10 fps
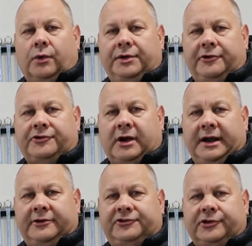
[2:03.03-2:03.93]
when you're
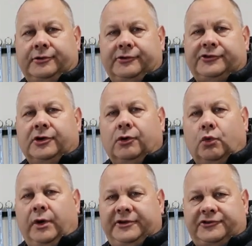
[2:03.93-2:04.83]
trying to choose
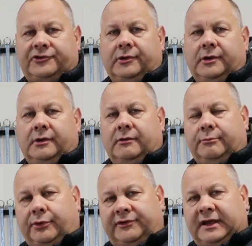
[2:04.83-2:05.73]
which
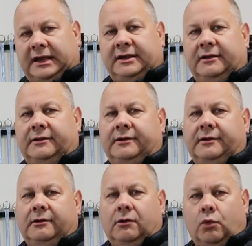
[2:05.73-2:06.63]

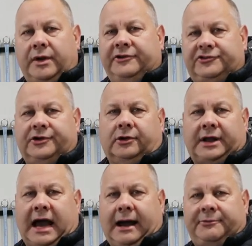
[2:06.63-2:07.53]
particular windshield
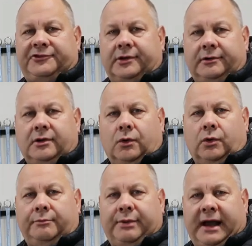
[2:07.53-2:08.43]
option
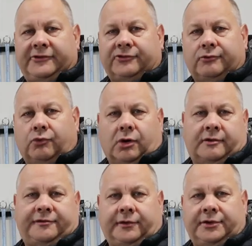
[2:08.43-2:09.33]
would best
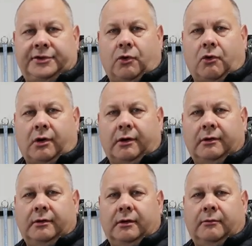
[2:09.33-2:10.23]
work for
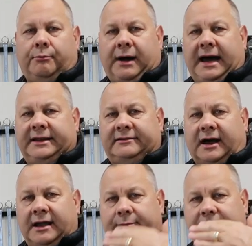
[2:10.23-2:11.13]
your body
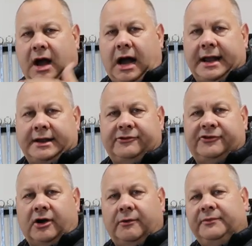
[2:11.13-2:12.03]
type and height.
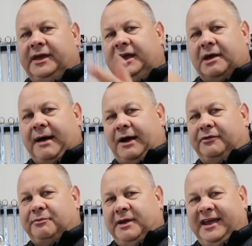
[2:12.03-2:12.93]
So come
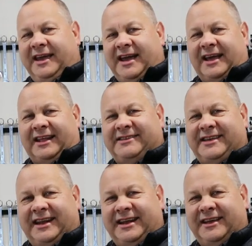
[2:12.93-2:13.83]
out with me and let's
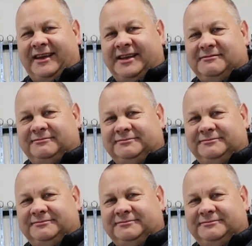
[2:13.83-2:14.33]
get into it.